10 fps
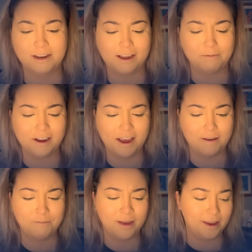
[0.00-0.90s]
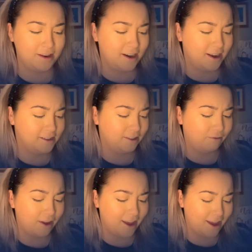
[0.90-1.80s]
dab, dab, make your nails
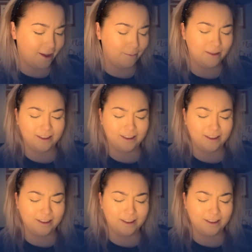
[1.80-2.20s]
fab.